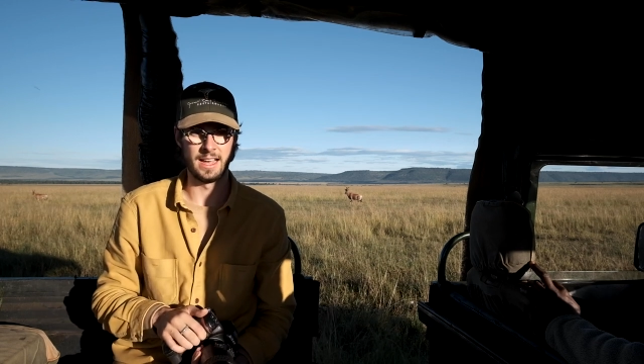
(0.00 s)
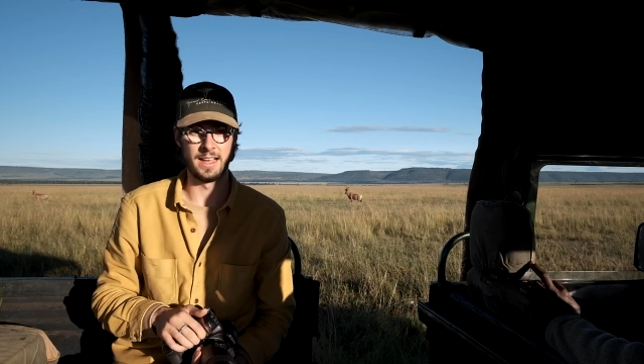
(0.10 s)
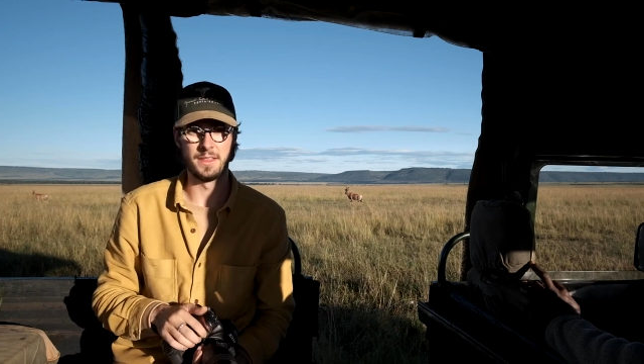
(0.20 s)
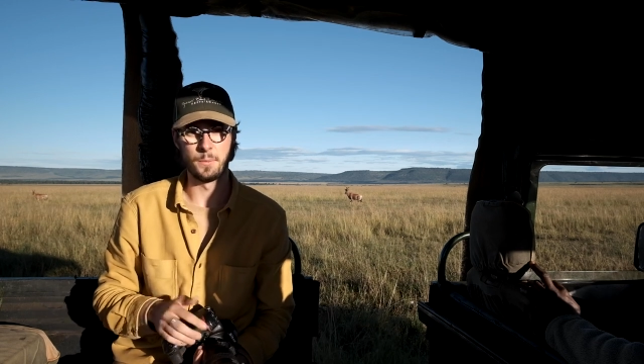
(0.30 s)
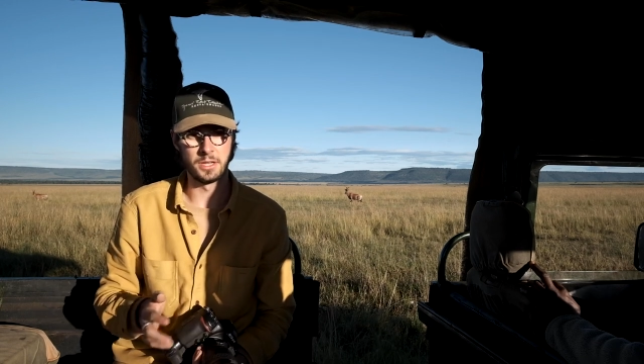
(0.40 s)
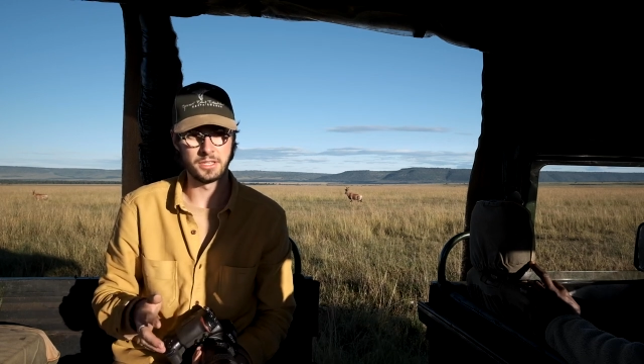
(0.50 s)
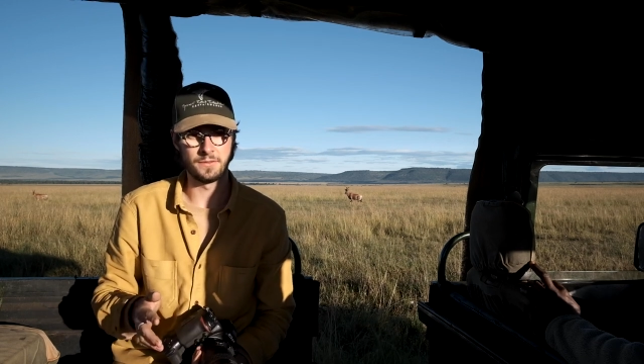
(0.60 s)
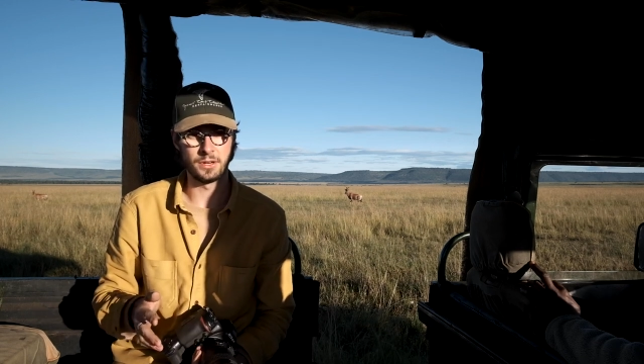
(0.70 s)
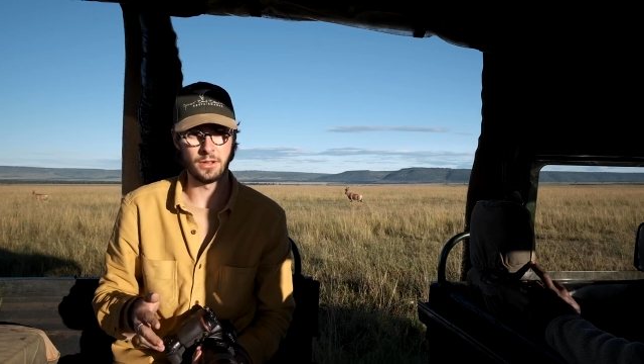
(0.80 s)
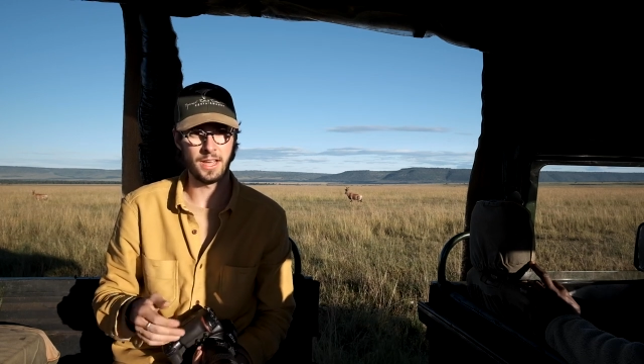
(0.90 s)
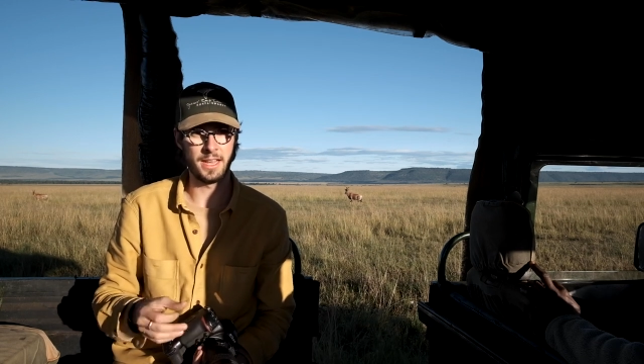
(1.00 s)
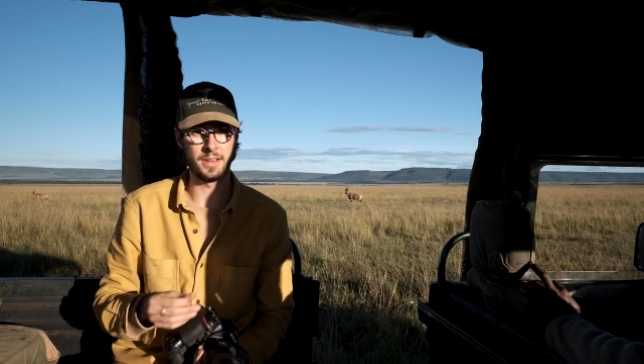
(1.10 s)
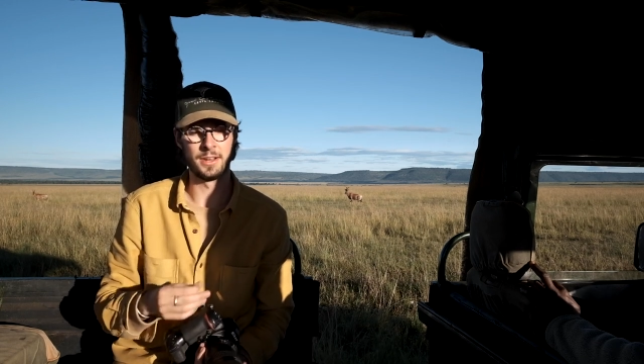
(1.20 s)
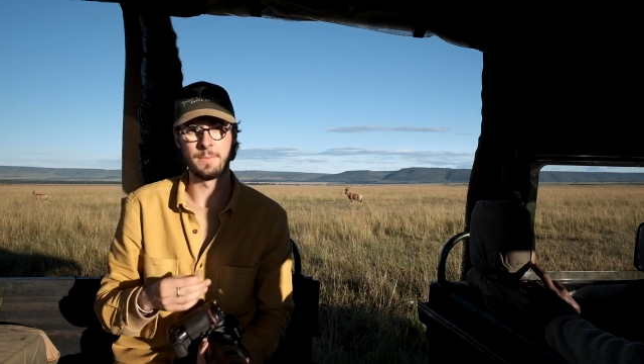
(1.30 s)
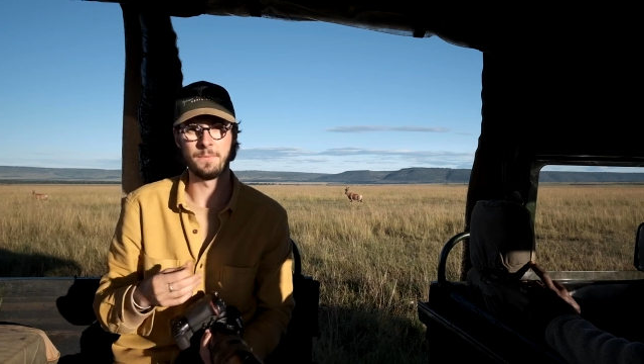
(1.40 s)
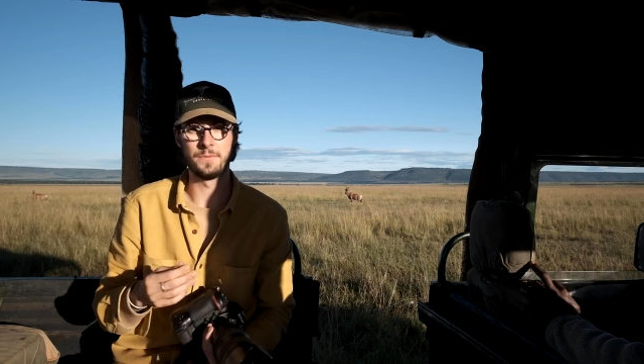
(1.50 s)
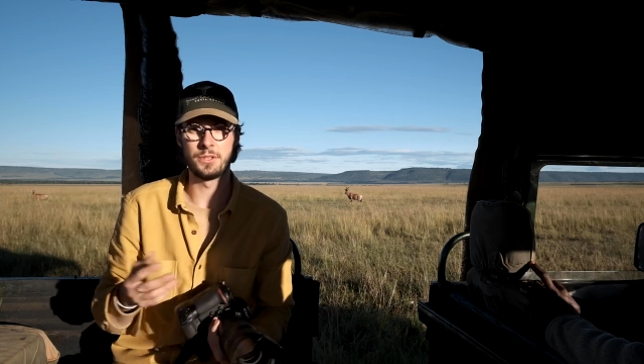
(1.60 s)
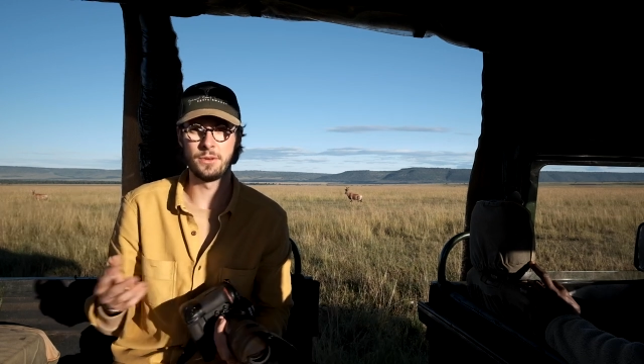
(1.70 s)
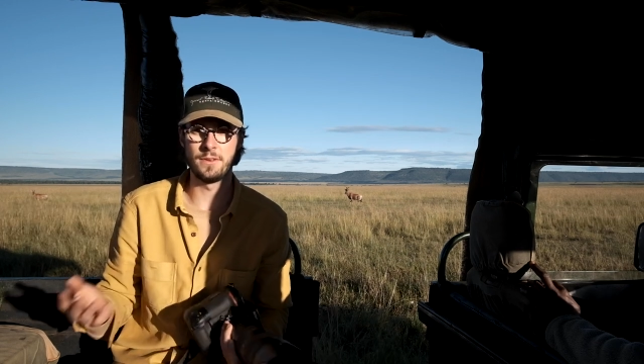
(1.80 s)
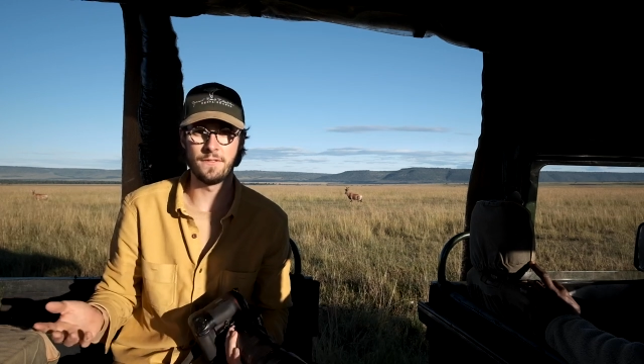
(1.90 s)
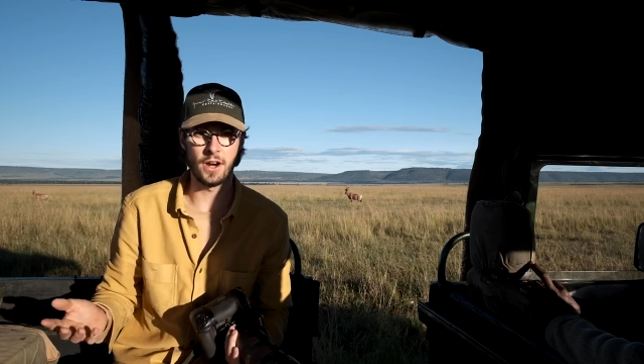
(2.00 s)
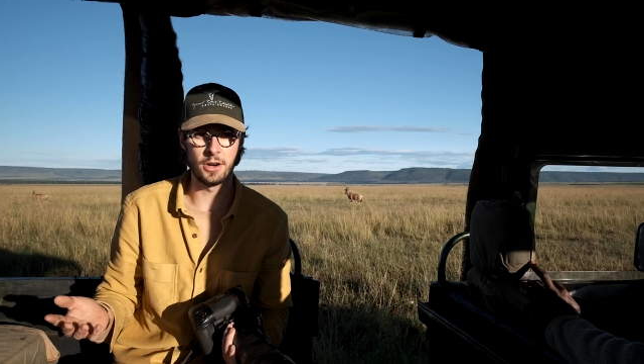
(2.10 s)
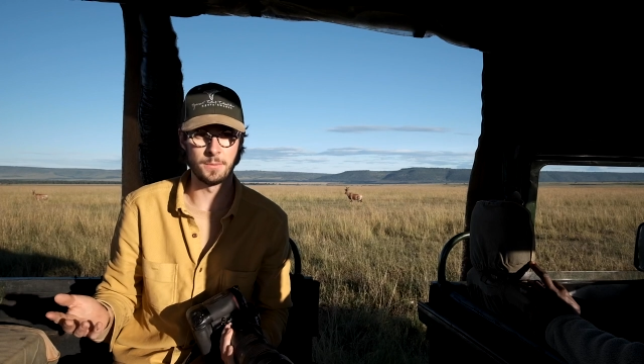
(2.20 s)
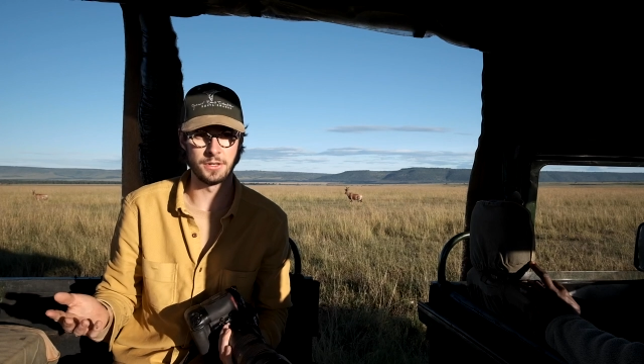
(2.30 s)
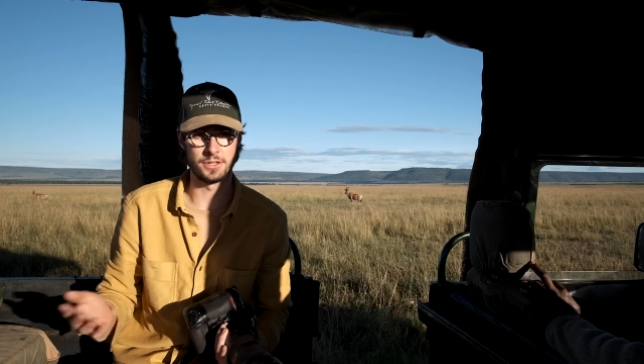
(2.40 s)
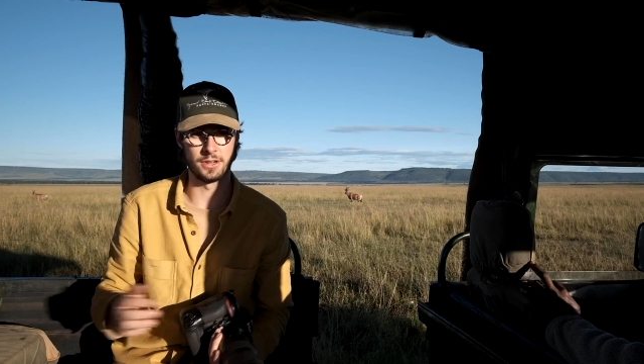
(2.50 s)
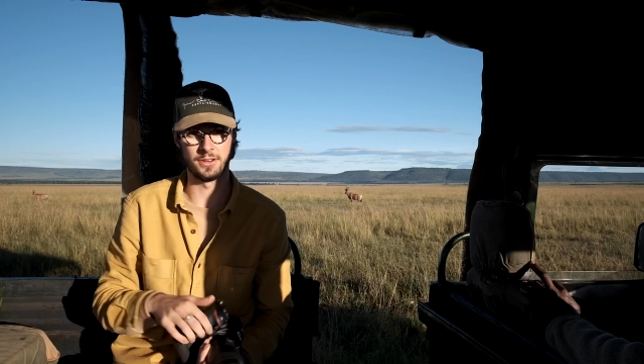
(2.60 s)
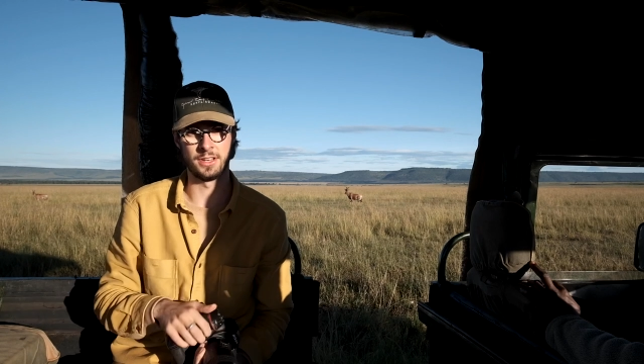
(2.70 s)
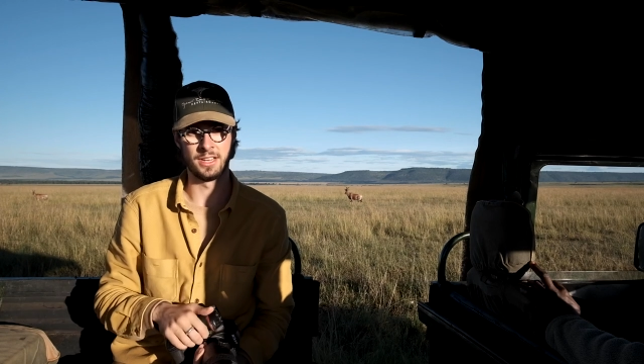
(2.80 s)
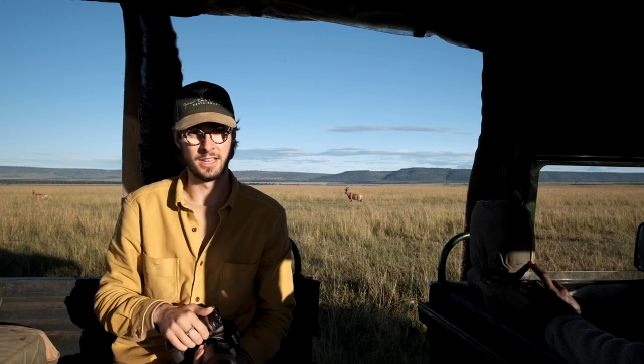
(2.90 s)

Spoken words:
And then once you've got that, do an environment shot